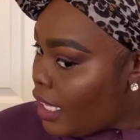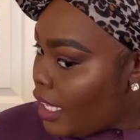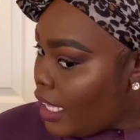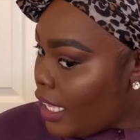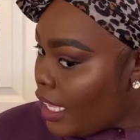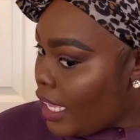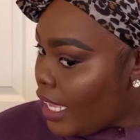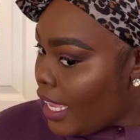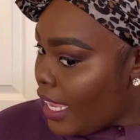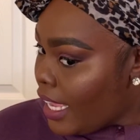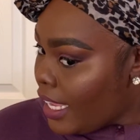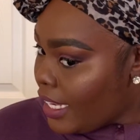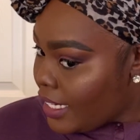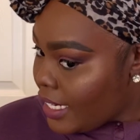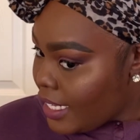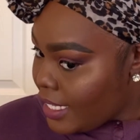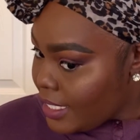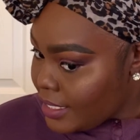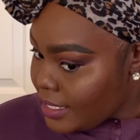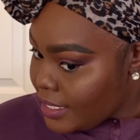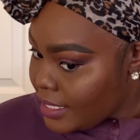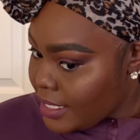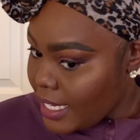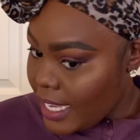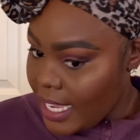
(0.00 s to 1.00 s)
And
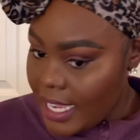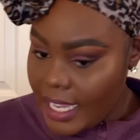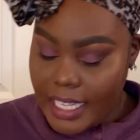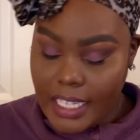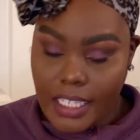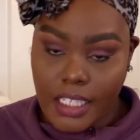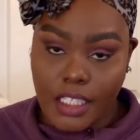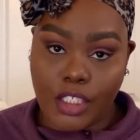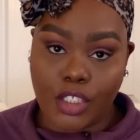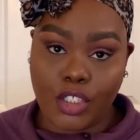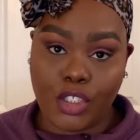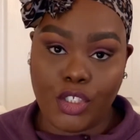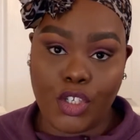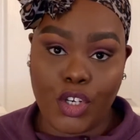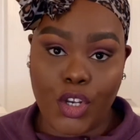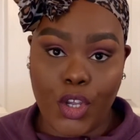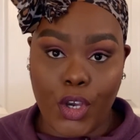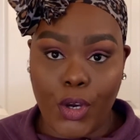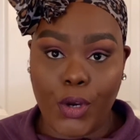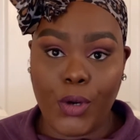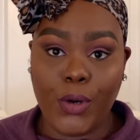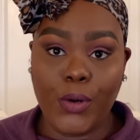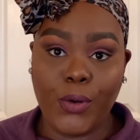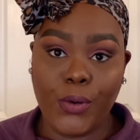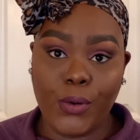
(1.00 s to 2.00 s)
that's tight.
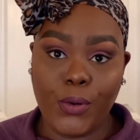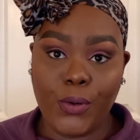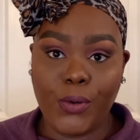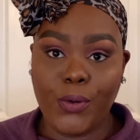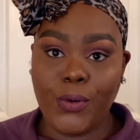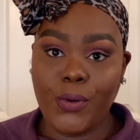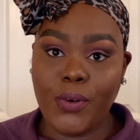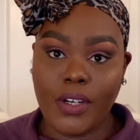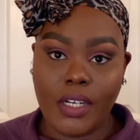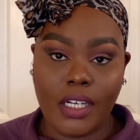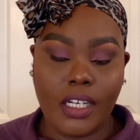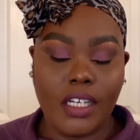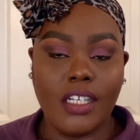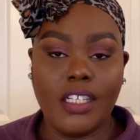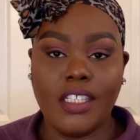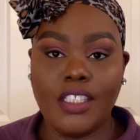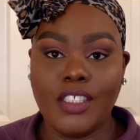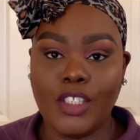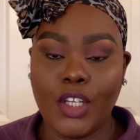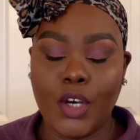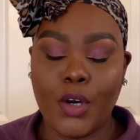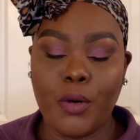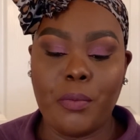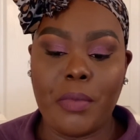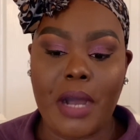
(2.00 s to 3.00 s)
No
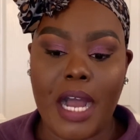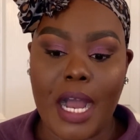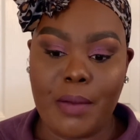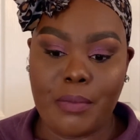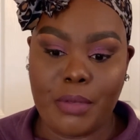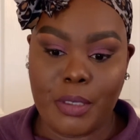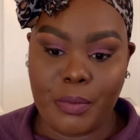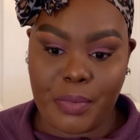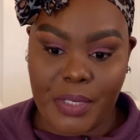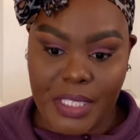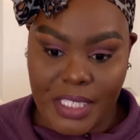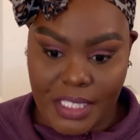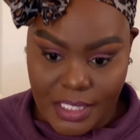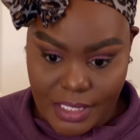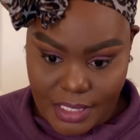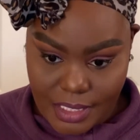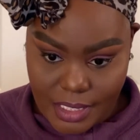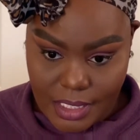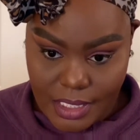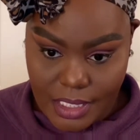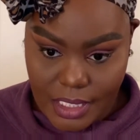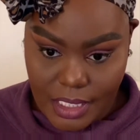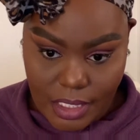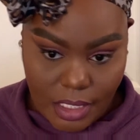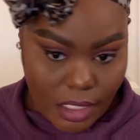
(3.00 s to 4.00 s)
bobby pins
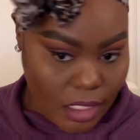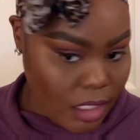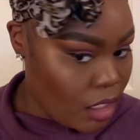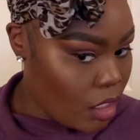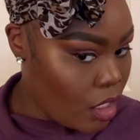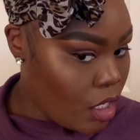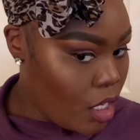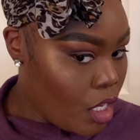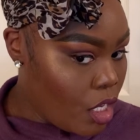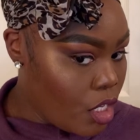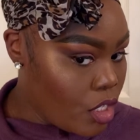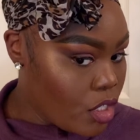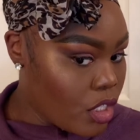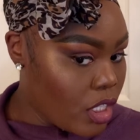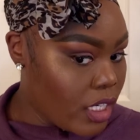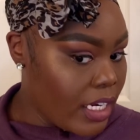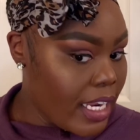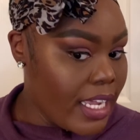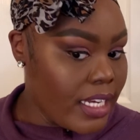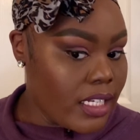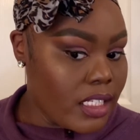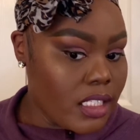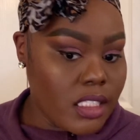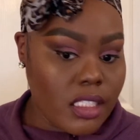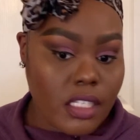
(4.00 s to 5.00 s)
needed. So
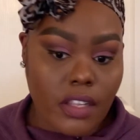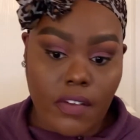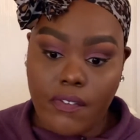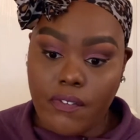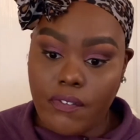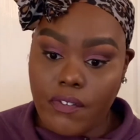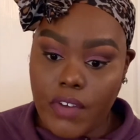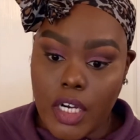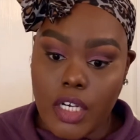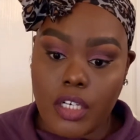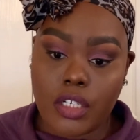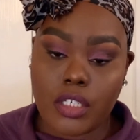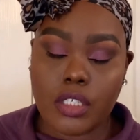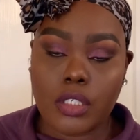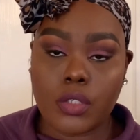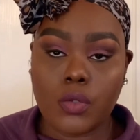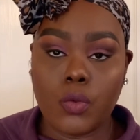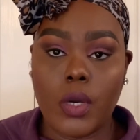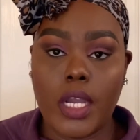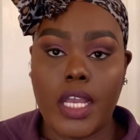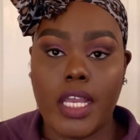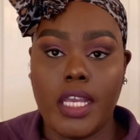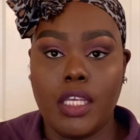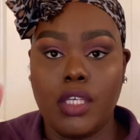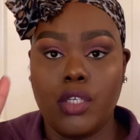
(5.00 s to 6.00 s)
that is the first
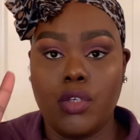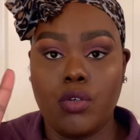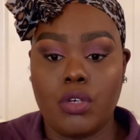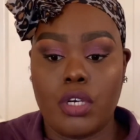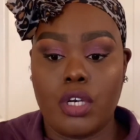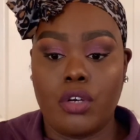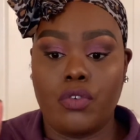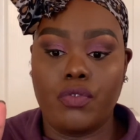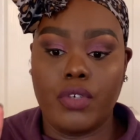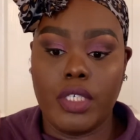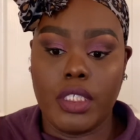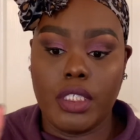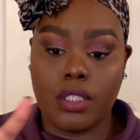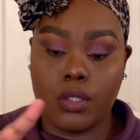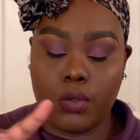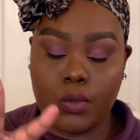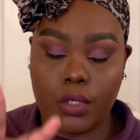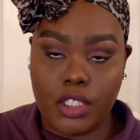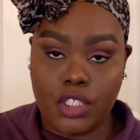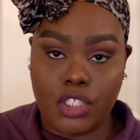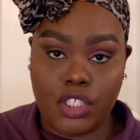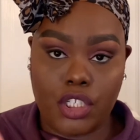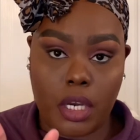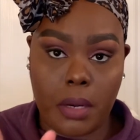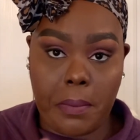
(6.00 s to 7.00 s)
way you can
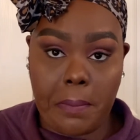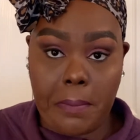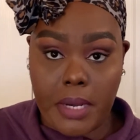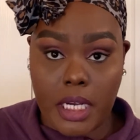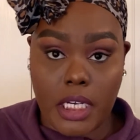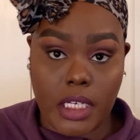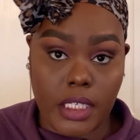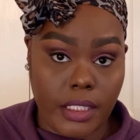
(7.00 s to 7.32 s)
retwist your bun.